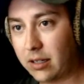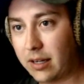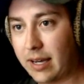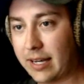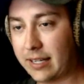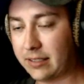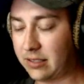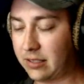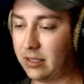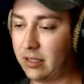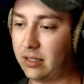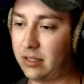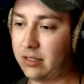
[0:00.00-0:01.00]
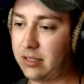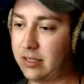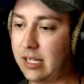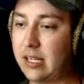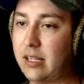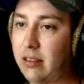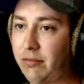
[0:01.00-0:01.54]
as
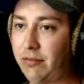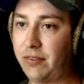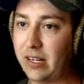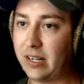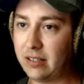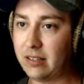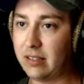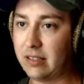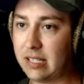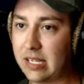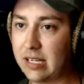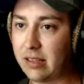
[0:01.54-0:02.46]
teeth fit into teeth,